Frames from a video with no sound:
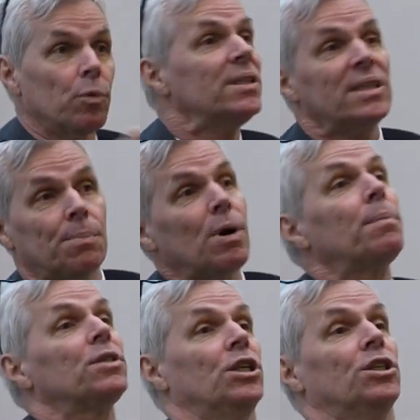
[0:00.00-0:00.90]
risky
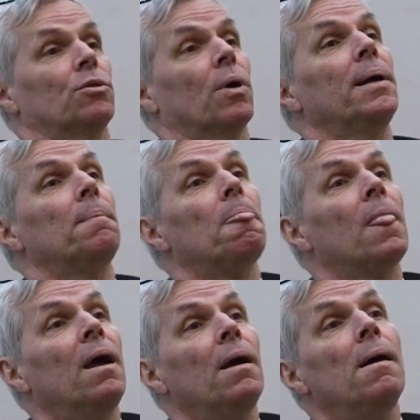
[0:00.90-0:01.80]
proposition, right?
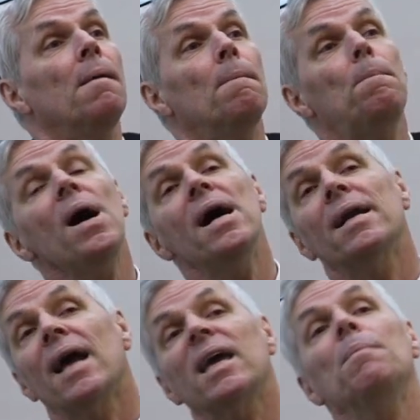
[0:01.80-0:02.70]

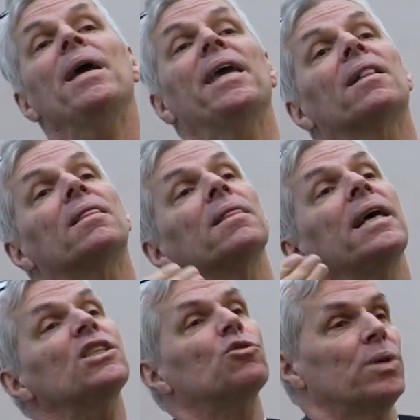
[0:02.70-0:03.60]
But I can make it
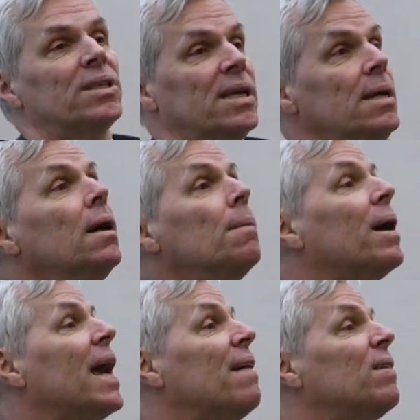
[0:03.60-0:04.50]
less risky
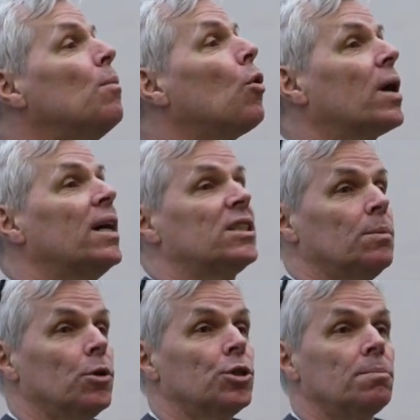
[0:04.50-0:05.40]
by having more
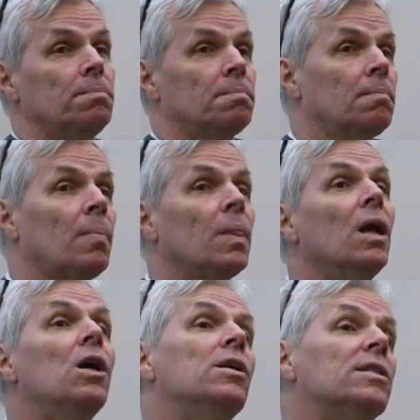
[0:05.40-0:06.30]
customers.
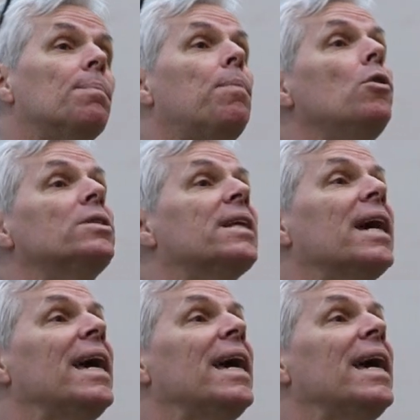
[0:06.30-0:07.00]
Suppose that I